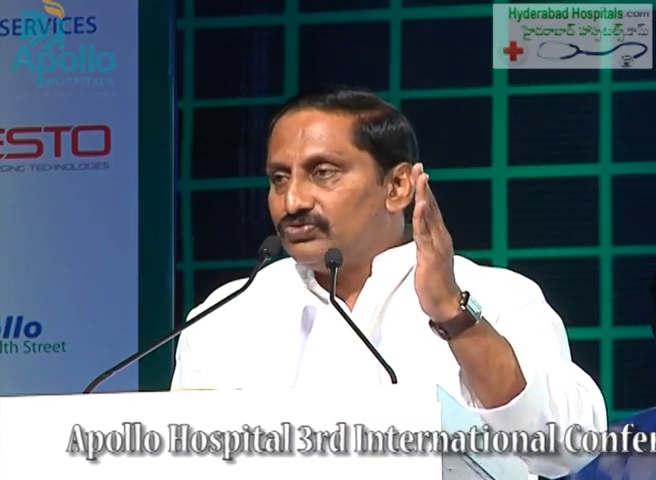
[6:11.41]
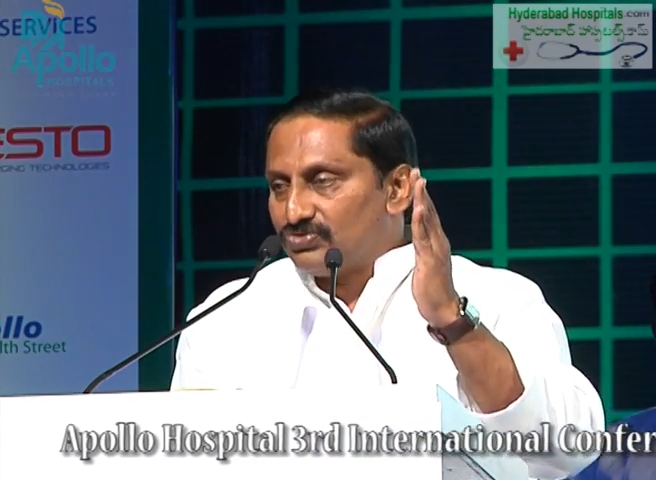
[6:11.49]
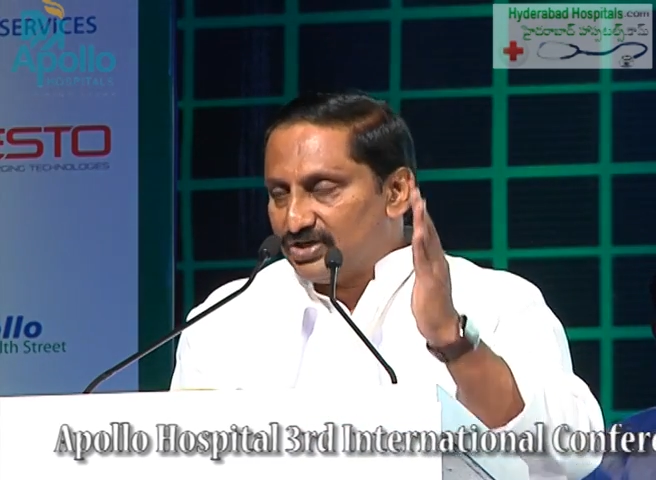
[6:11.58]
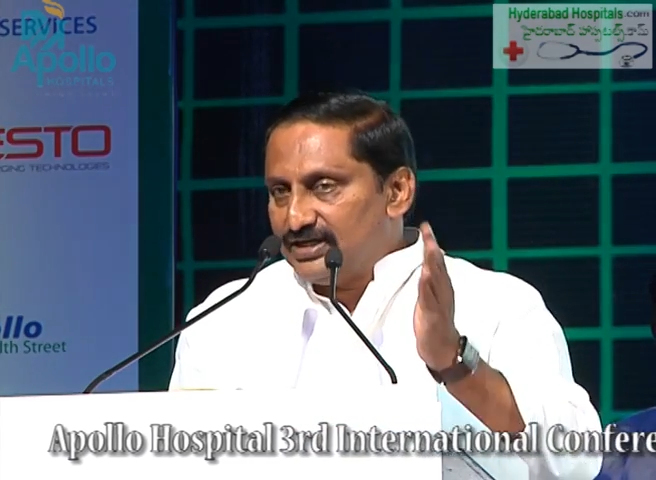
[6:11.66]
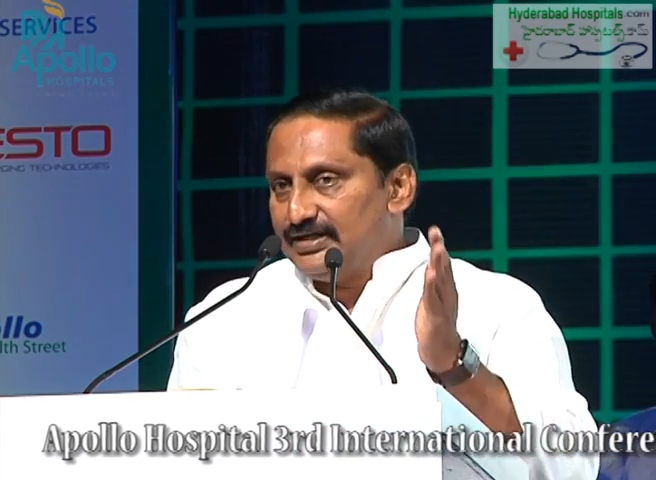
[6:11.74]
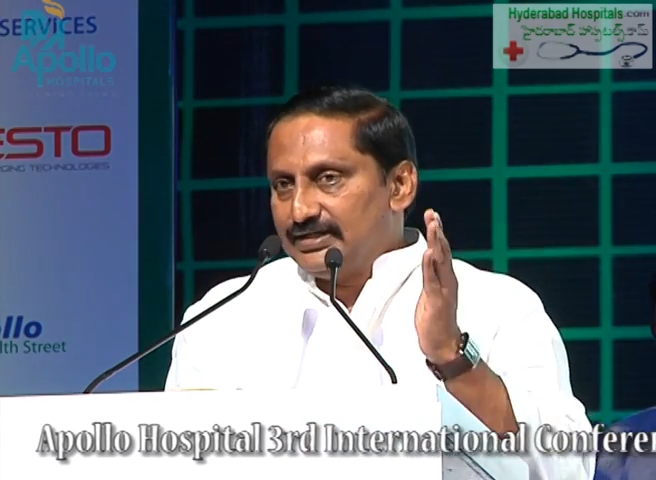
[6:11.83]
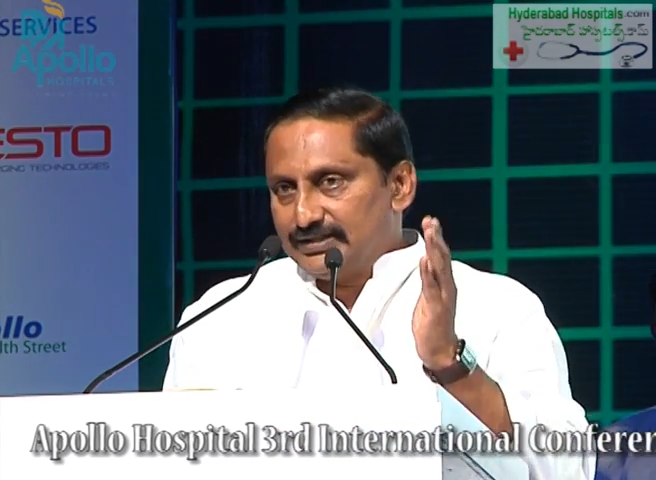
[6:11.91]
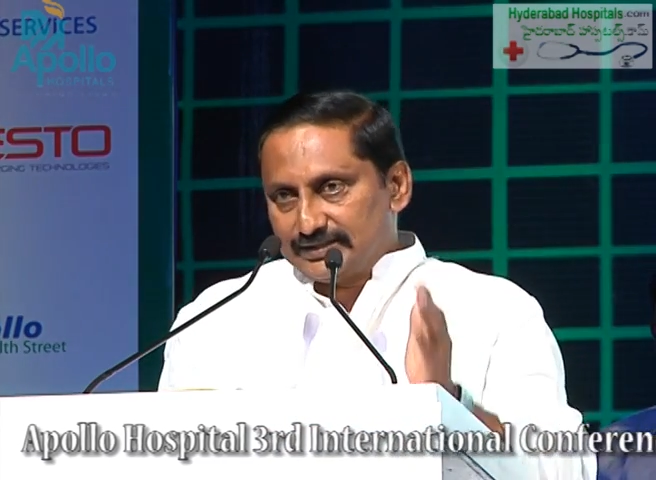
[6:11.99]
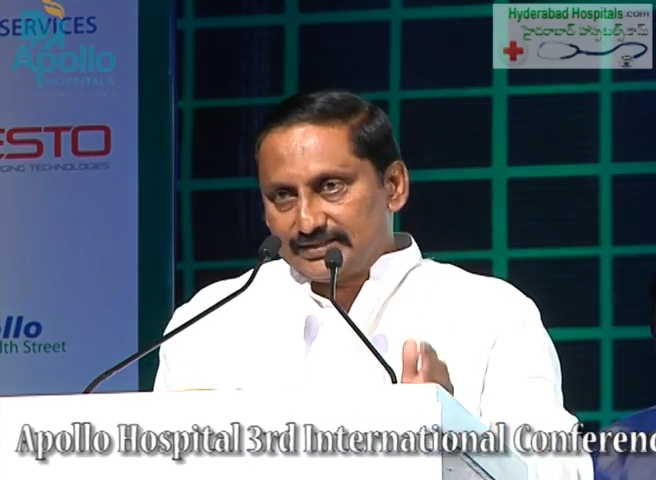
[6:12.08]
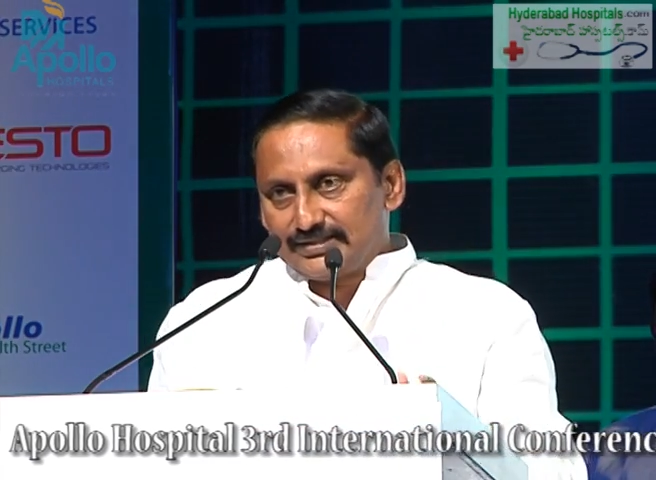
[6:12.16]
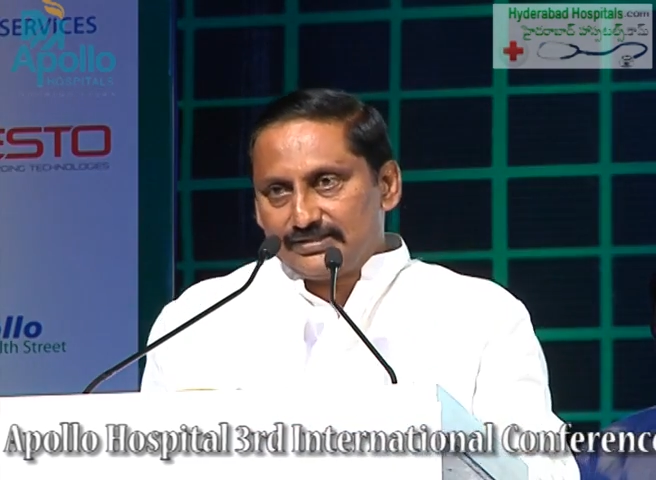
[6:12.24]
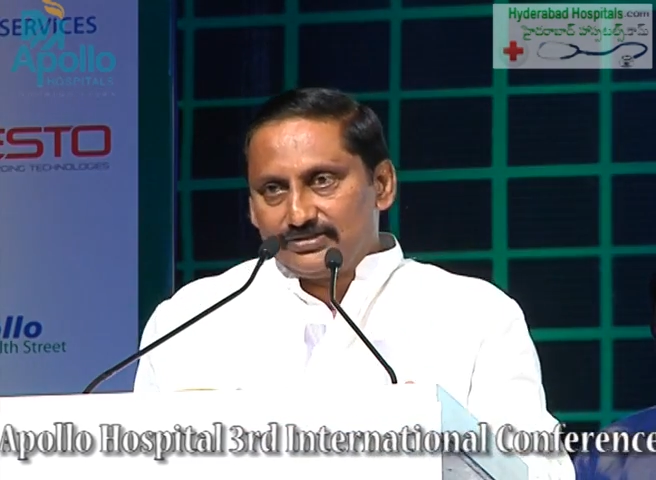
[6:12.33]
3 or
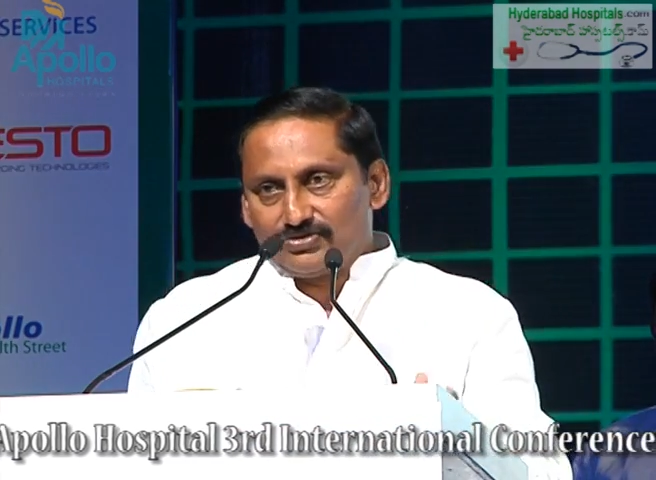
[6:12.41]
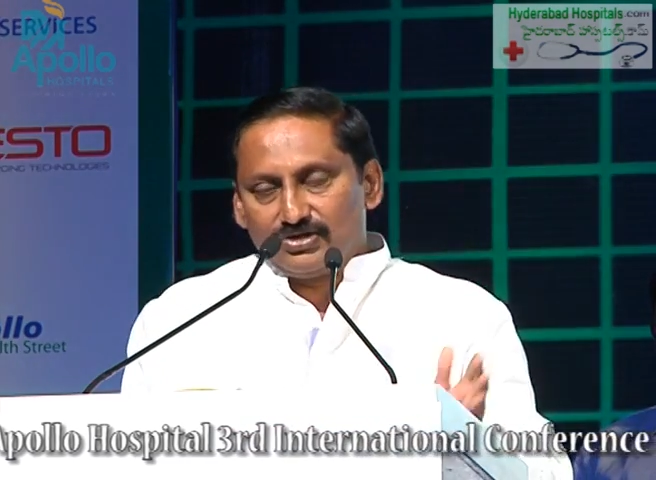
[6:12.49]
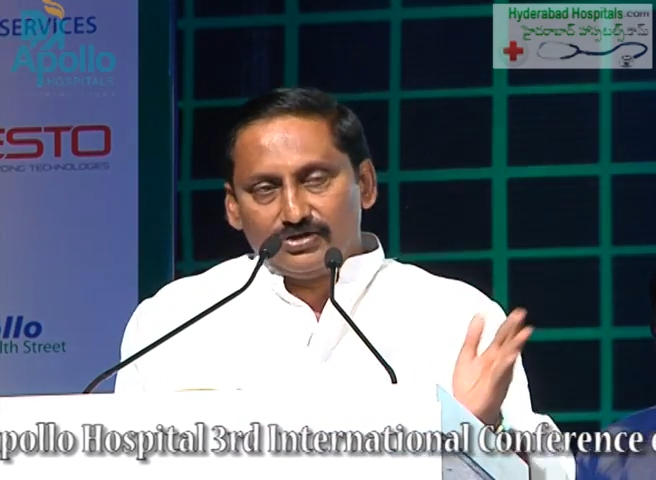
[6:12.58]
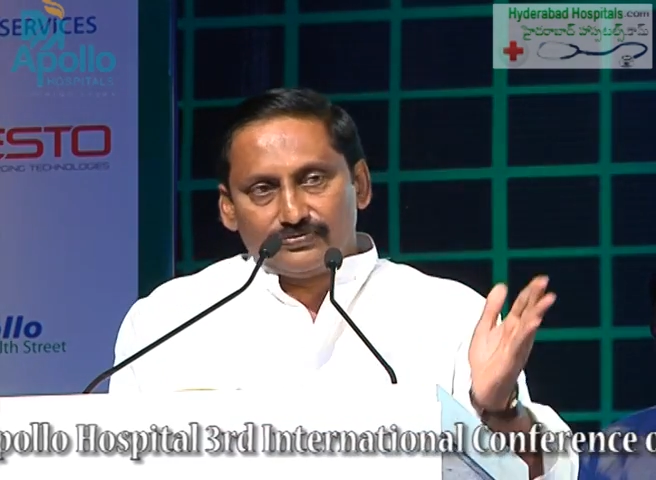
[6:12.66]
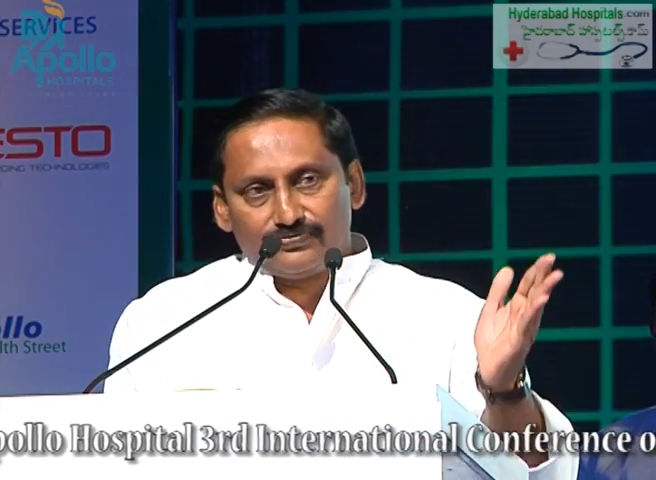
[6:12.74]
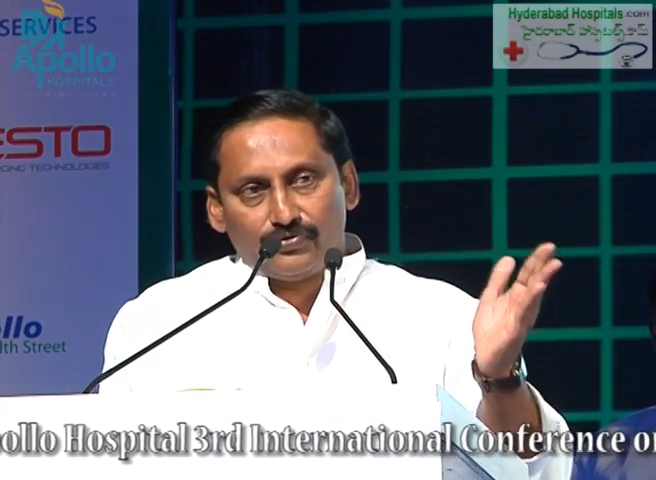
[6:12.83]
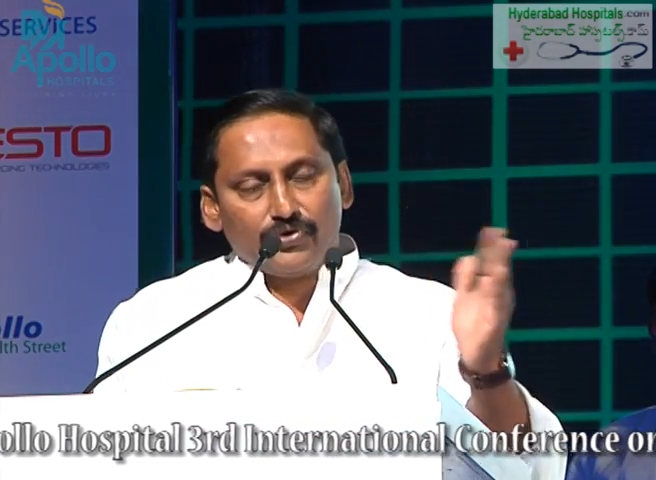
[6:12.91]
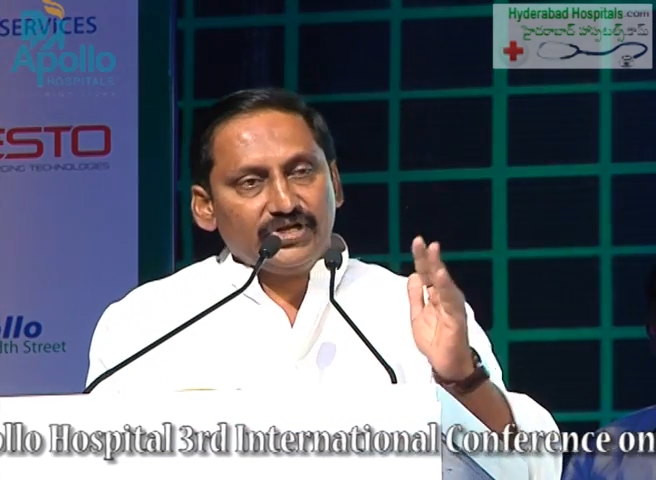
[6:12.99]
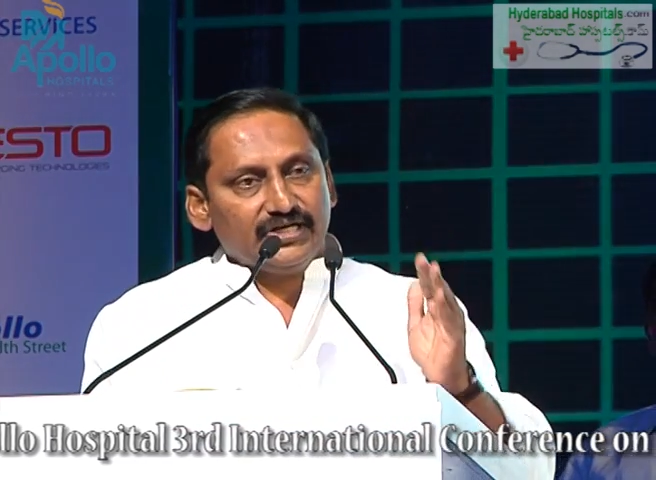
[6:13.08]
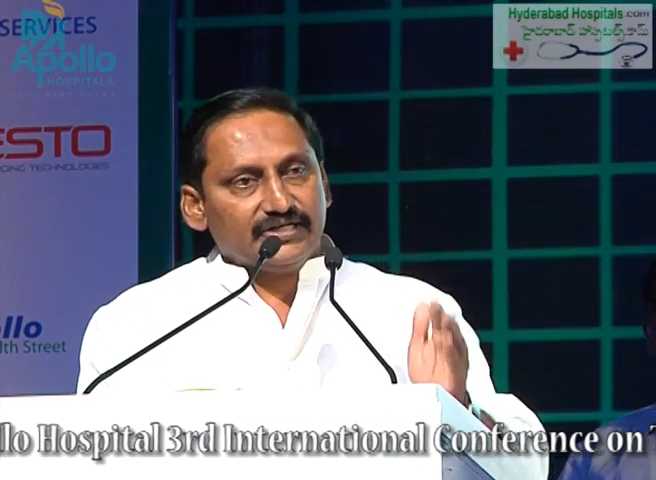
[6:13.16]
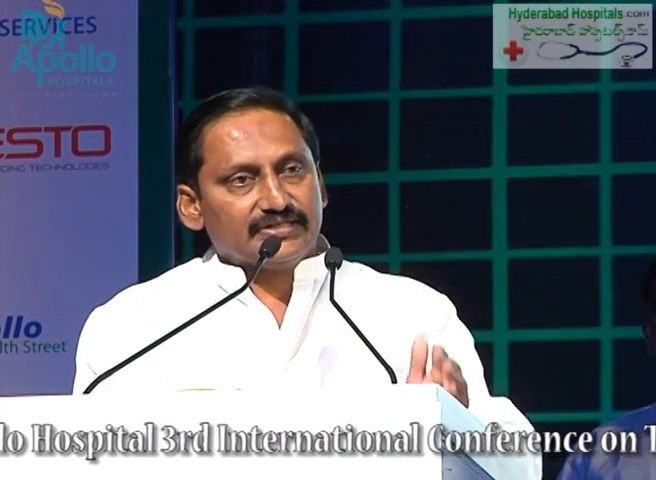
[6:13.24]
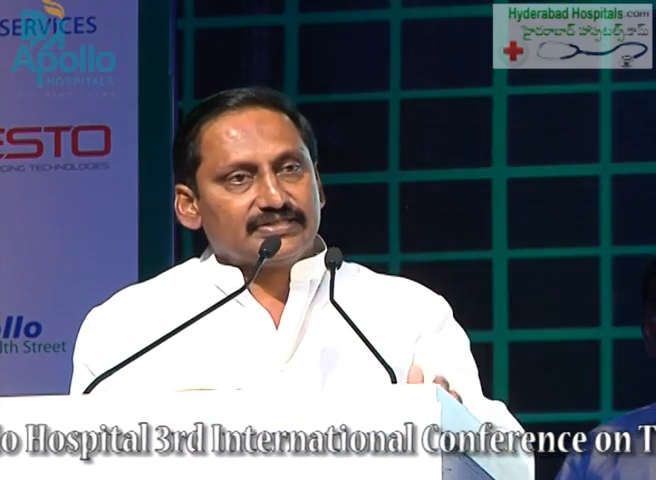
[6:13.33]
4
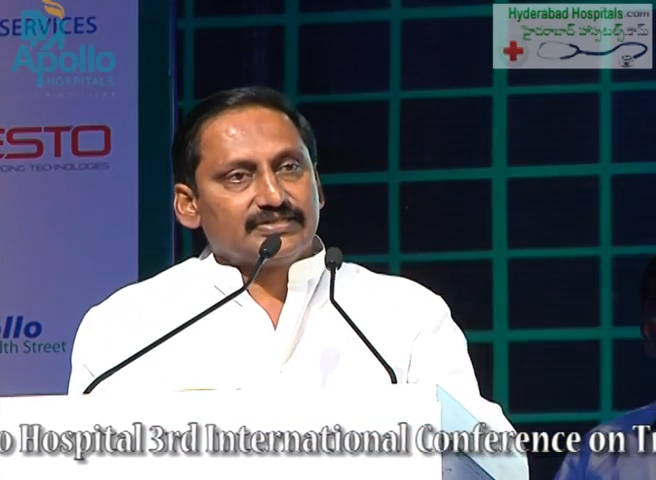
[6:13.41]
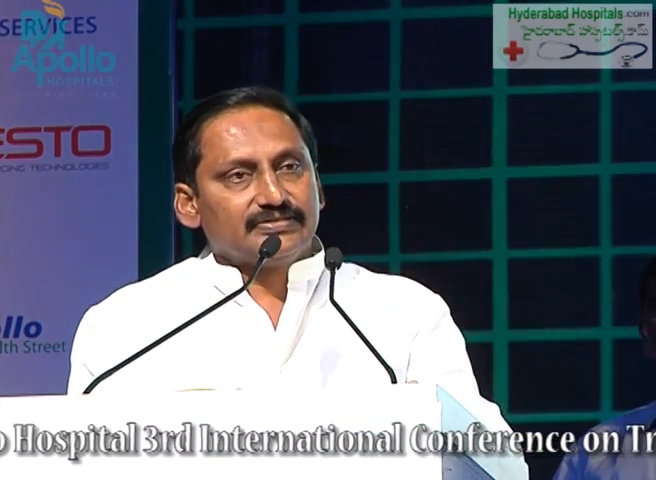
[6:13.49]
years.